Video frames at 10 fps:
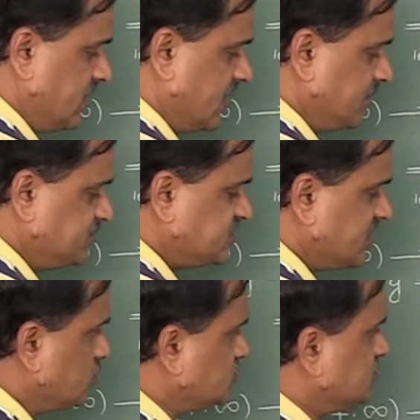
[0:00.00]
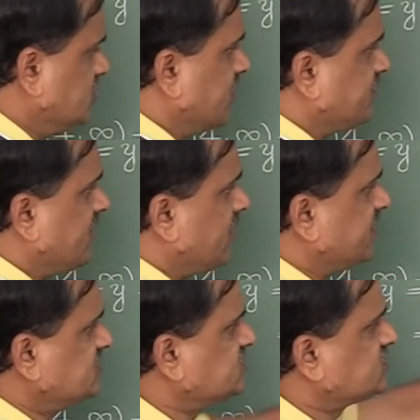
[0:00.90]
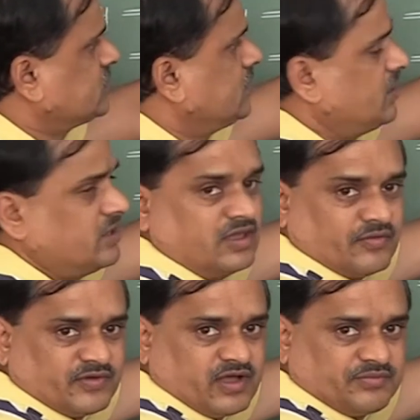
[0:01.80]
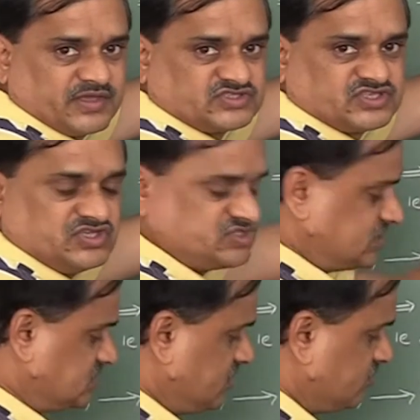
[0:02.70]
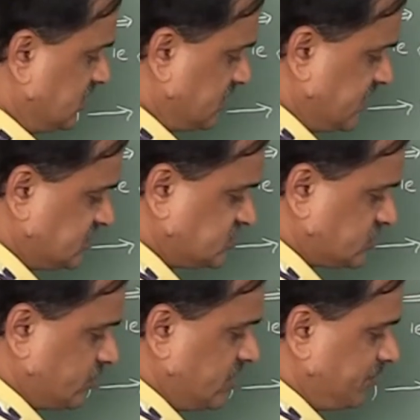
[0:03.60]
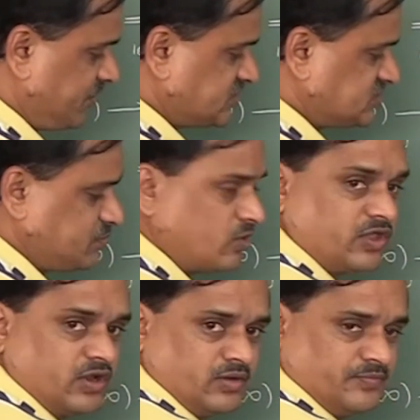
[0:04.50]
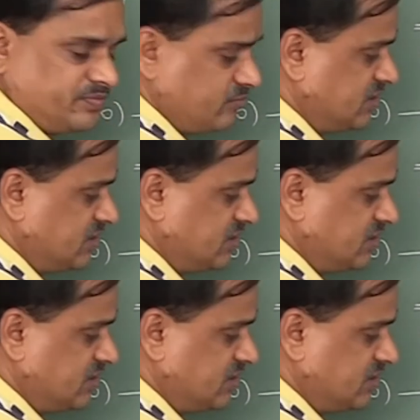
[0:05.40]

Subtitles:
Observe f of x. F of x is nothing but x square plus 4, you know,